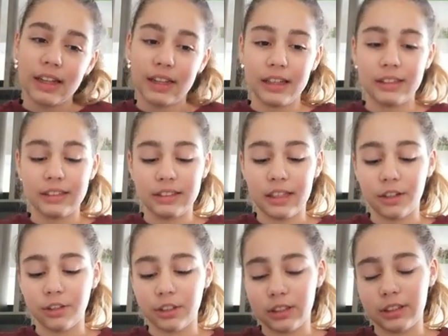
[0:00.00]
And
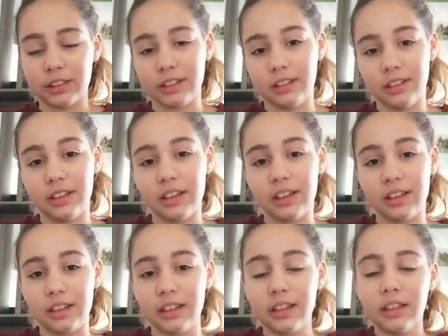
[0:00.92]
then on the third
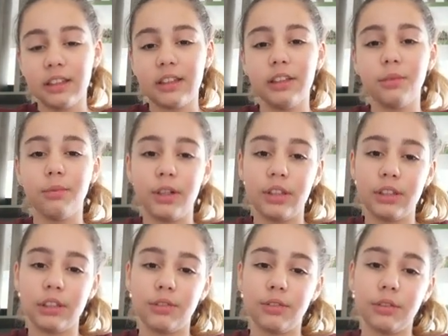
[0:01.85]
day, he
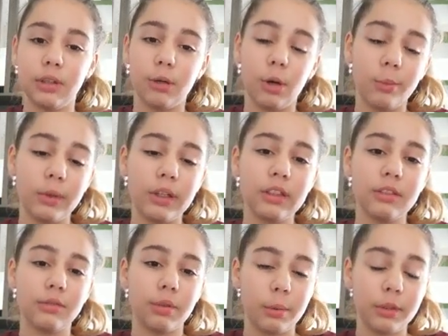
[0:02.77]
went to the
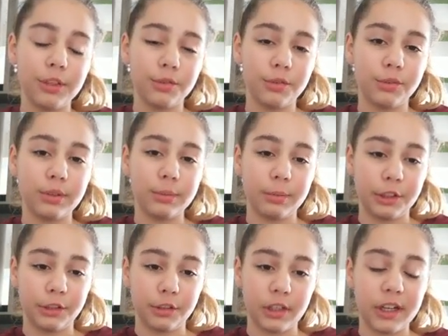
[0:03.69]
woman to
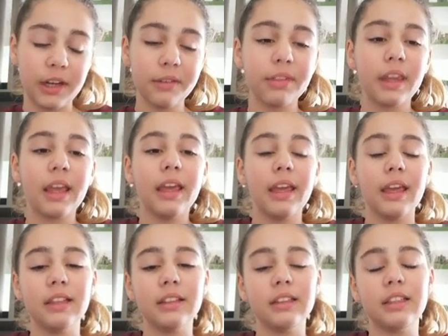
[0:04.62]
speak to her,
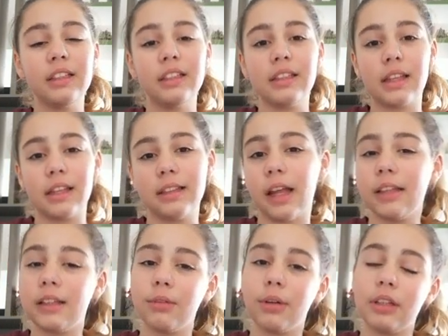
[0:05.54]
and he said
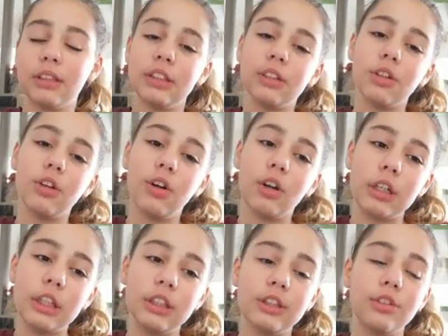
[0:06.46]
that he wanted
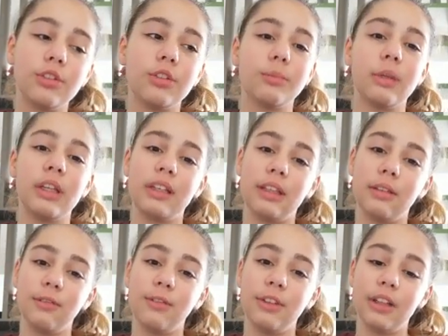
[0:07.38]
orange to make
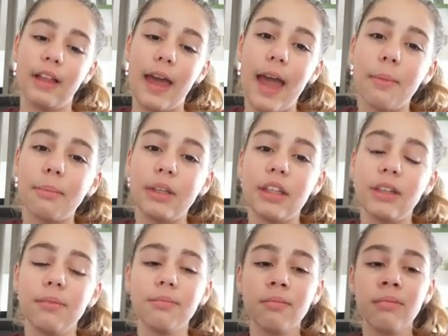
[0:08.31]
him feel
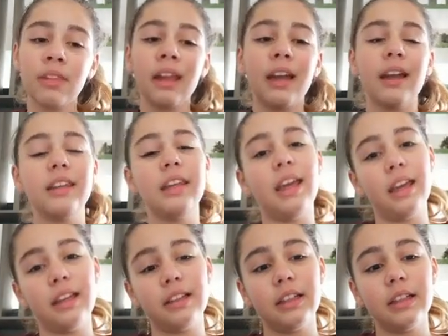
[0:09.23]
happy
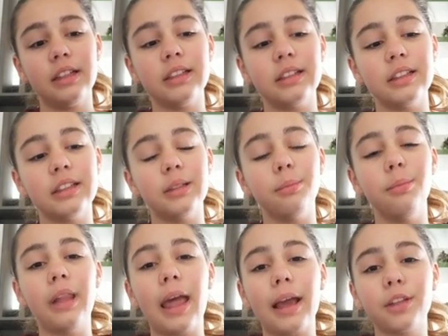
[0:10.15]
again,
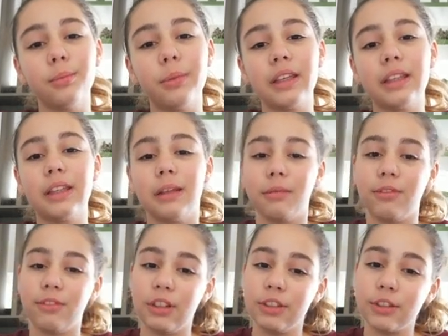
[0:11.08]
black to make him
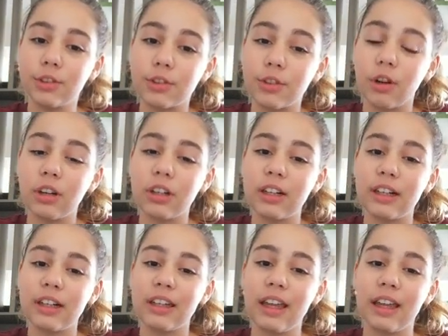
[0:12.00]
feel
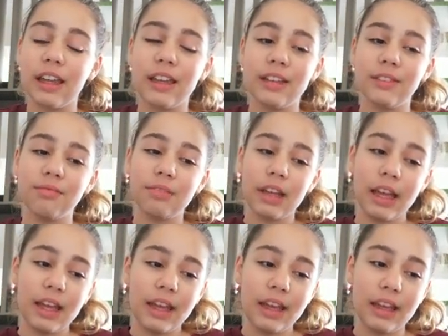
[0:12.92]
stronger again,
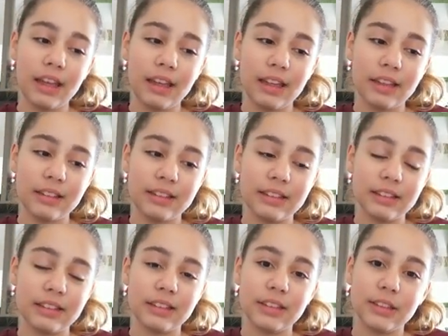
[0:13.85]
and
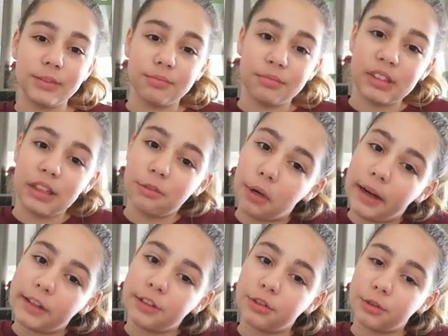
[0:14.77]

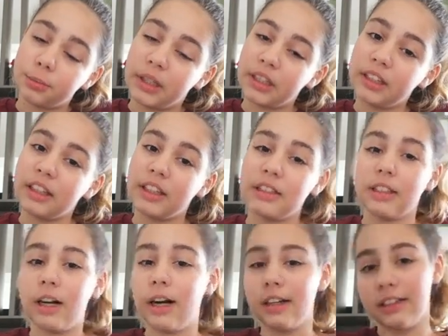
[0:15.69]
white to make his
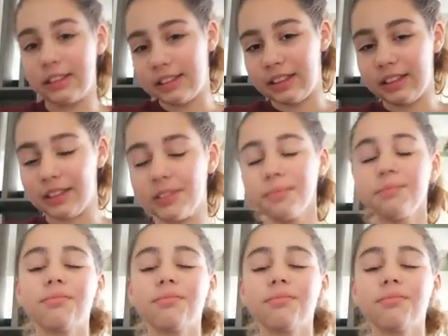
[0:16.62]
heart sing.